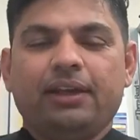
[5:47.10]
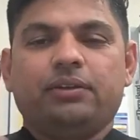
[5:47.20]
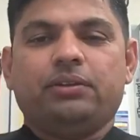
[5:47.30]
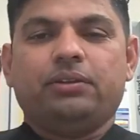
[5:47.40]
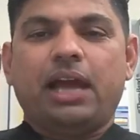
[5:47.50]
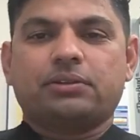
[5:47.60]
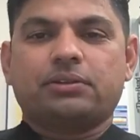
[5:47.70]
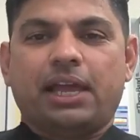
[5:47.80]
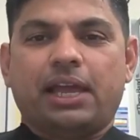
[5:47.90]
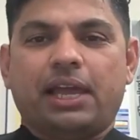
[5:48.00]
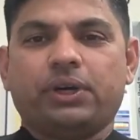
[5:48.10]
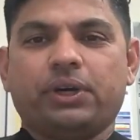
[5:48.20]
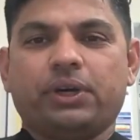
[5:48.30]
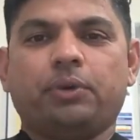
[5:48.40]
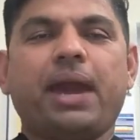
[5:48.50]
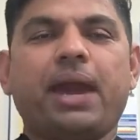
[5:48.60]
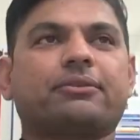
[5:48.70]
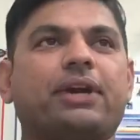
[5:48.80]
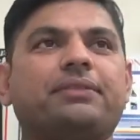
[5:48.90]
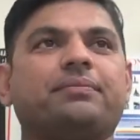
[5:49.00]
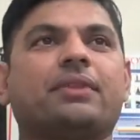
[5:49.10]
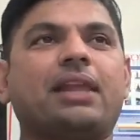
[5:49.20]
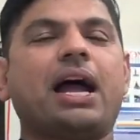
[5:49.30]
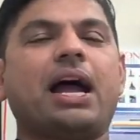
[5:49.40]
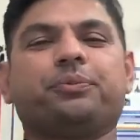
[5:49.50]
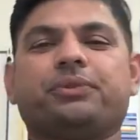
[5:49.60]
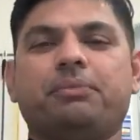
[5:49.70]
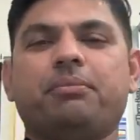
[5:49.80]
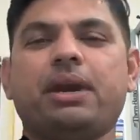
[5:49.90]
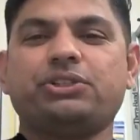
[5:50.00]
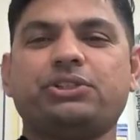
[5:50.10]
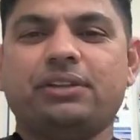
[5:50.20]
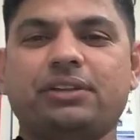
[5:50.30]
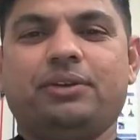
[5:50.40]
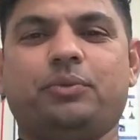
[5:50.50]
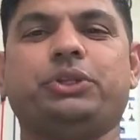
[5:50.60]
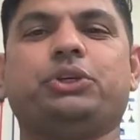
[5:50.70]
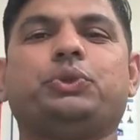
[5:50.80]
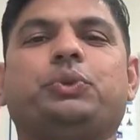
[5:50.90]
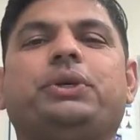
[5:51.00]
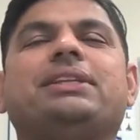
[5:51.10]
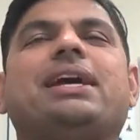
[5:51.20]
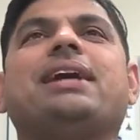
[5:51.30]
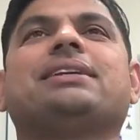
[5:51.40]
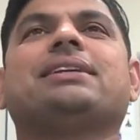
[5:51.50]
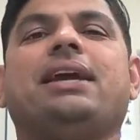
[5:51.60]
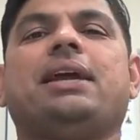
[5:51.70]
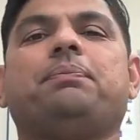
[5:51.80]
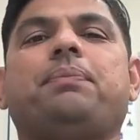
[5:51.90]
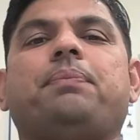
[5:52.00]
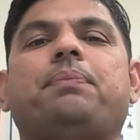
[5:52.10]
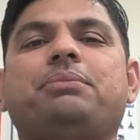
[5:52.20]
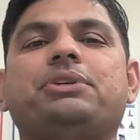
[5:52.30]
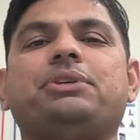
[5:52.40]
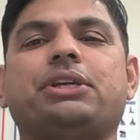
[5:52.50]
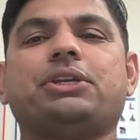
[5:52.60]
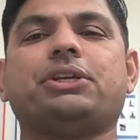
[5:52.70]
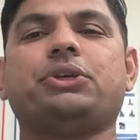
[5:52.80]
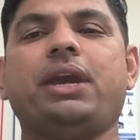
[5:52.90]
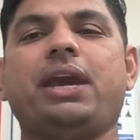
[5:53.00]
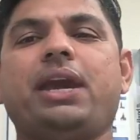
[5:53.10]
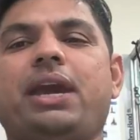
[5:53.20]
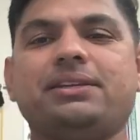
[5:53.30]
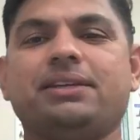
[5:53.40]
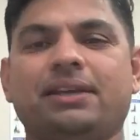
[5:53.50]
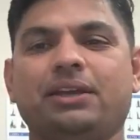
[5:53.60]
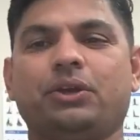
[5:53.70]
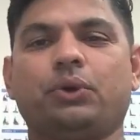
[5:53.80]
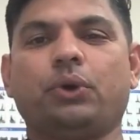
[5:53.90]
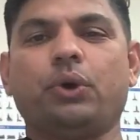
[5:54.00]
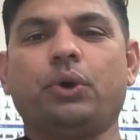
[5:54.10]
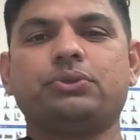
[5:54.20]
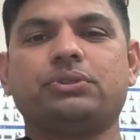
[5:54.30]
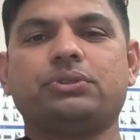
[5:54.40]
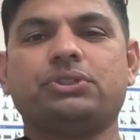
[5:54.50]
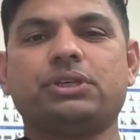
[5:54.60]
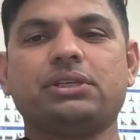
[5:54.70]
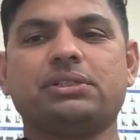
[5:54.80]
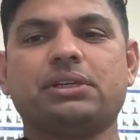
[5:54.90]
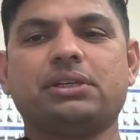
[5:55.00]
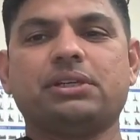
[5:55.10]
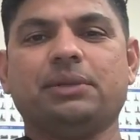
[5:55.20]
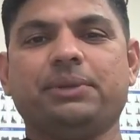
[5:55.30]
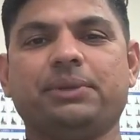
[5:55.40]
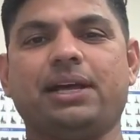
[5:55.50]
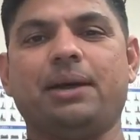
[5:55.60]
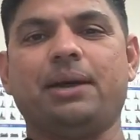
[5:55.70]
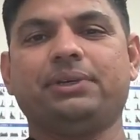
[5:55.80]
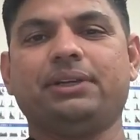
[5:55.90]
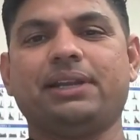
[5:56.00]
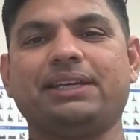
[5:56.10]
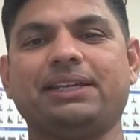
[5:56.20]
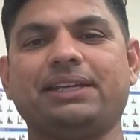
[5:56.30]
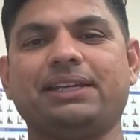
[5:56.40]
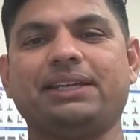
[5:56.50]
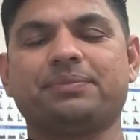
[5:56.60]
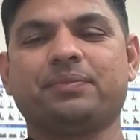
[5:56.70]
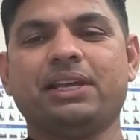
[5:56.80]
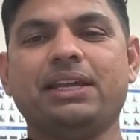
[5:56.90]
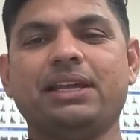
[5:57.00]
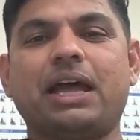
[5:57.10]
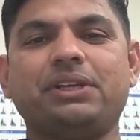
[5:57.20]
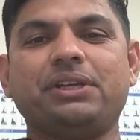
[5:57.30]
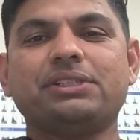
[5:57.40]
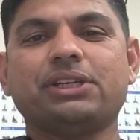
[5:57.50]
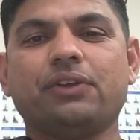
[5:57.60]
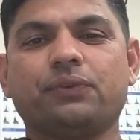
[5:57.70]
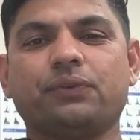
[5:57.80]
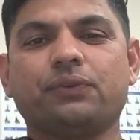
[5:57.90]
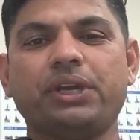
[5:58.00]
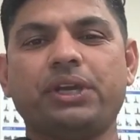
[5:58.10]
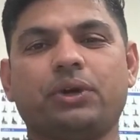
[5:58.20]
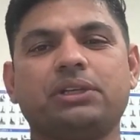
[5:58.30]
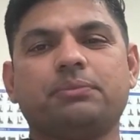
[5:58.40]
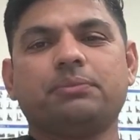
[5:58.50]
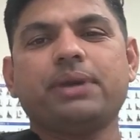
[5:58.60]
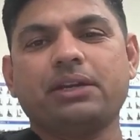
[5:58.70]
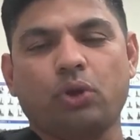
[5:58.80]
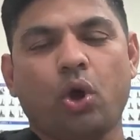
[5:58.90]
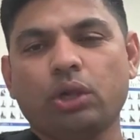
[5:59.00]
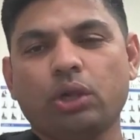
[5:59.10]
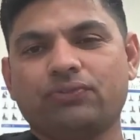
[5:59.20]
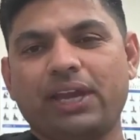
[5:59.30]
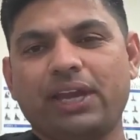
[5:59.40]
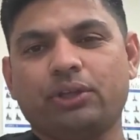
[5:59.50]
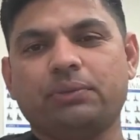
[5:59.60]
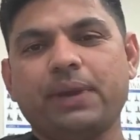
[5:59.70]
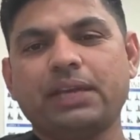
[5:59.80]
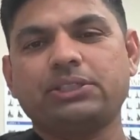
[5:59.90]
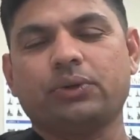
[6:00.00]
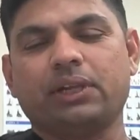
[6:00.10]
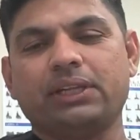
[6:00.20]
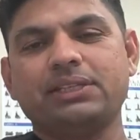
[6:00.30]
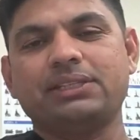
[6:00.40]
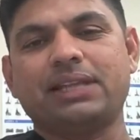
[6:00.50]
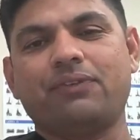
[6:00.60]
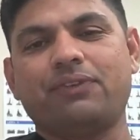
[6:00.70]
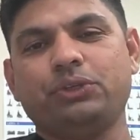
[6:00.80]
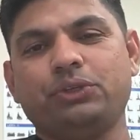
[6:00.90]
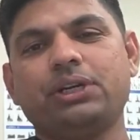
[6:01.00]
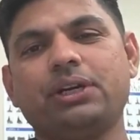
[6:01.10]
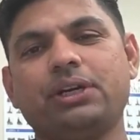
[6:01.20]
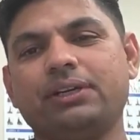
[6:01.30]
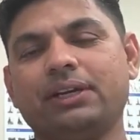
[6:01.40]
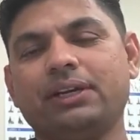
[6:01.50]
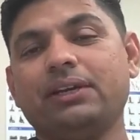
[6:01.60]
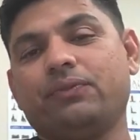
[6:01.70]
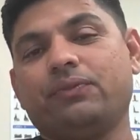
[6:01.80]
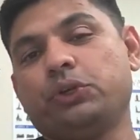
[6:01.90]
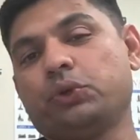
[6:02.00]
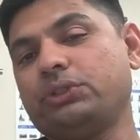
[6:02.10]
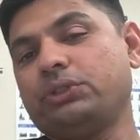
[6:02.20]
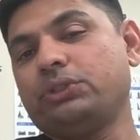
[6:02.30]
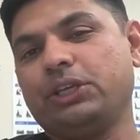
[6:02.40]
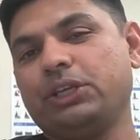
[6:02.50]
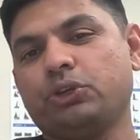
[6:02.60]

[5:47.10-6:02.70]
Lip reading: That's like working your pack, right? Now, imagine when you're doing that and by mistake your hand goes just a little bit up like this. Now, instead of going on the all the weight on the pectoralis, now when you turn, when you're rotating your